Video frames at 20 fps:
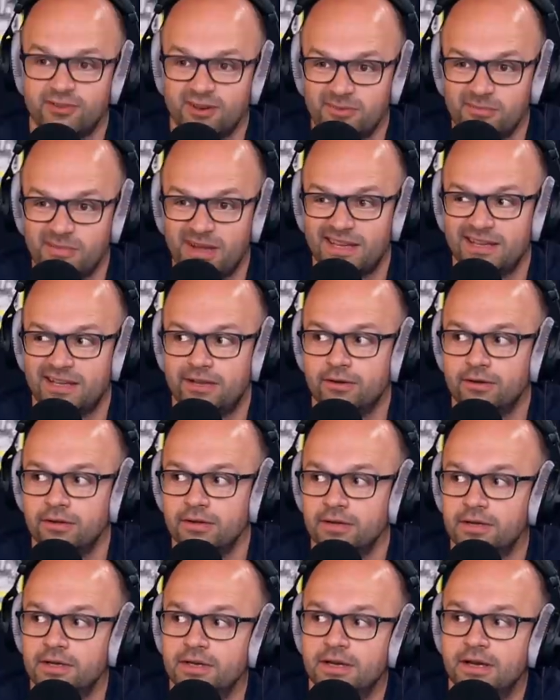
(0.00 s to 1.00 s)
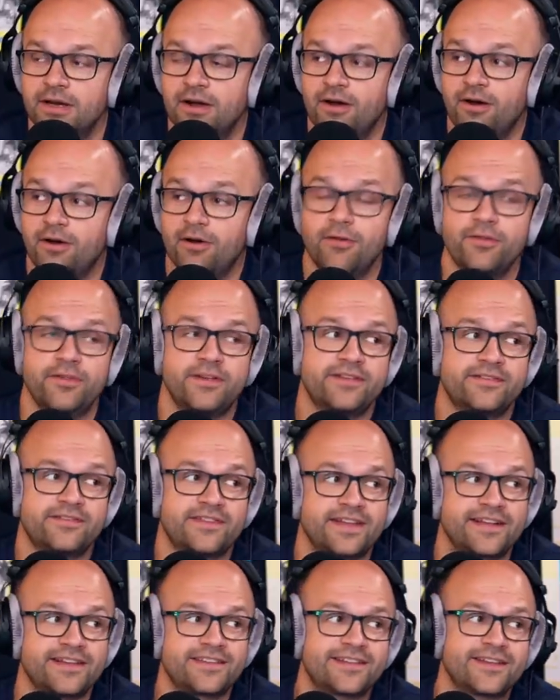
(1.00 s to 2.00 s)
done a medical, all these
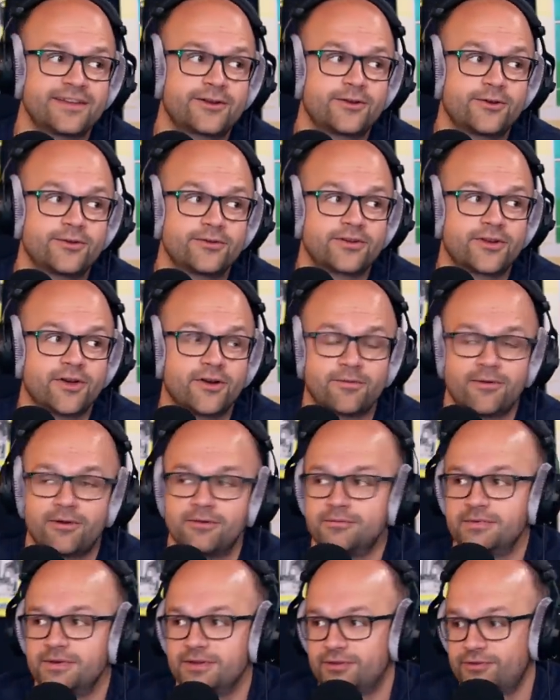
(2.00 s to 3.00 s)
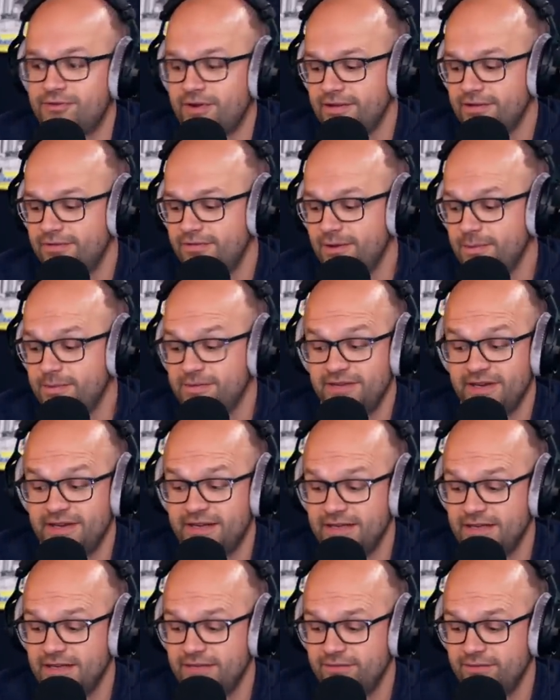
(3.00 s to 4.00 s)
things that could go wrong with a transfer,
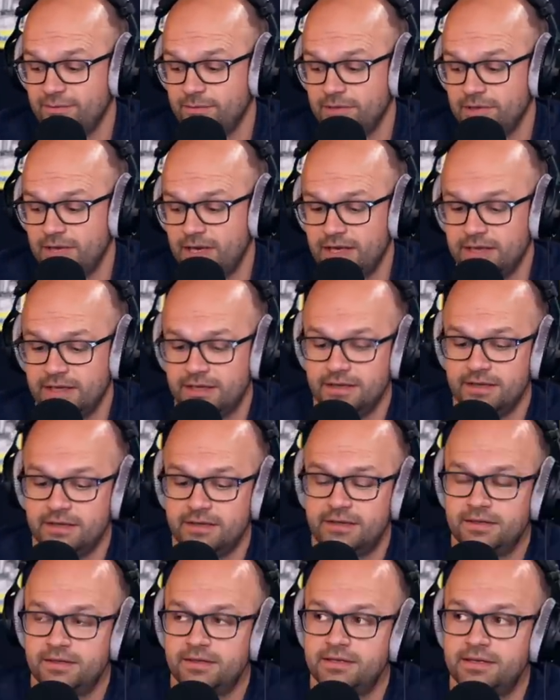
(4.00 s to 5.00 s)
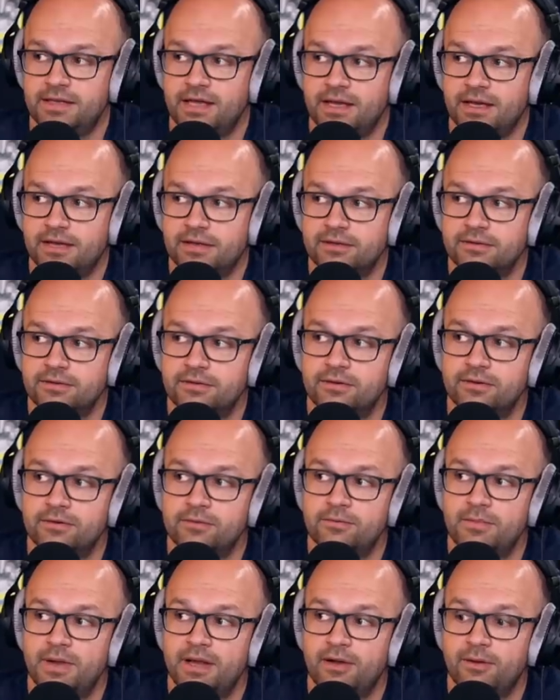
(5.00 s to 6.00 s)
particularly of someone like Dieng,
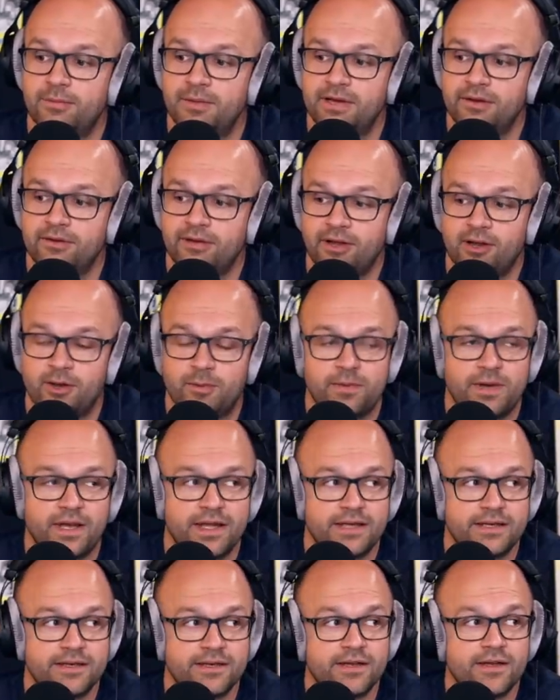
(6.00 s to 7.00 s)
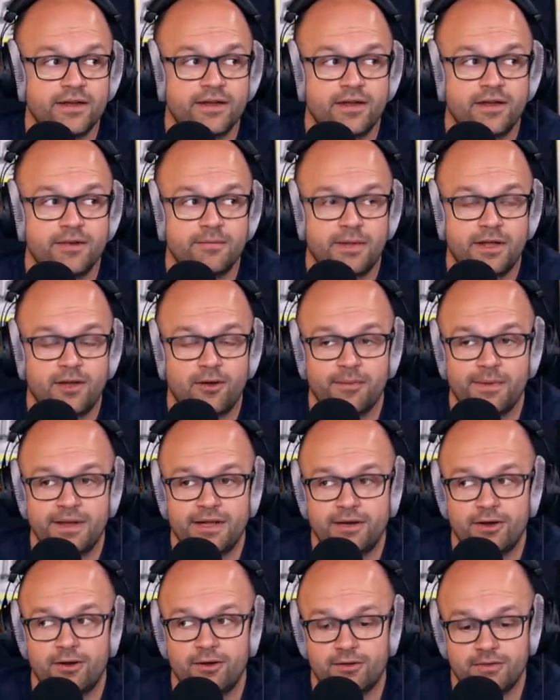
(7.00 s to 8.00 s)
who may or may not get on a plane and may or
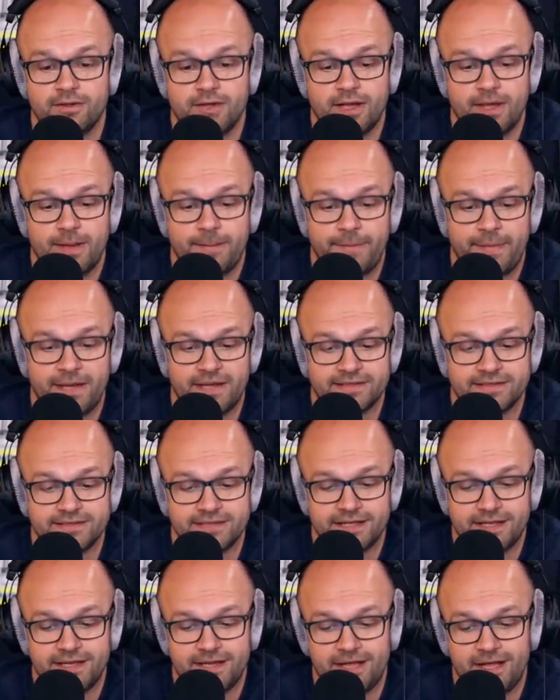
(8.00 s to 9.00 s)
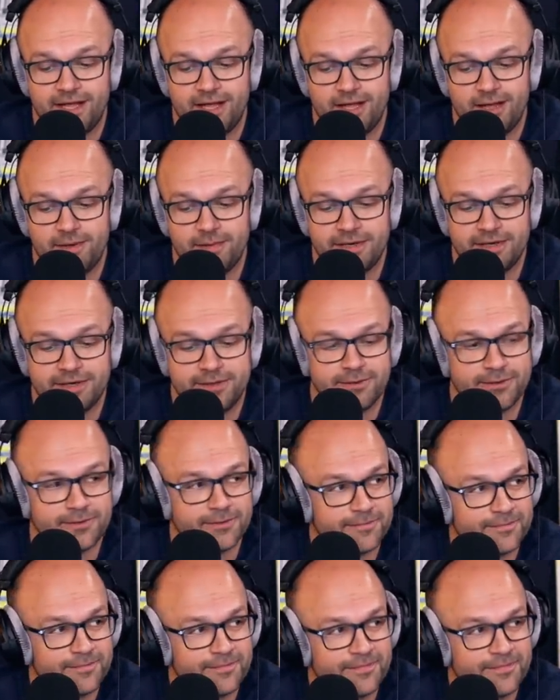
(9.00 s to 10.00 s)
may not pass a medical.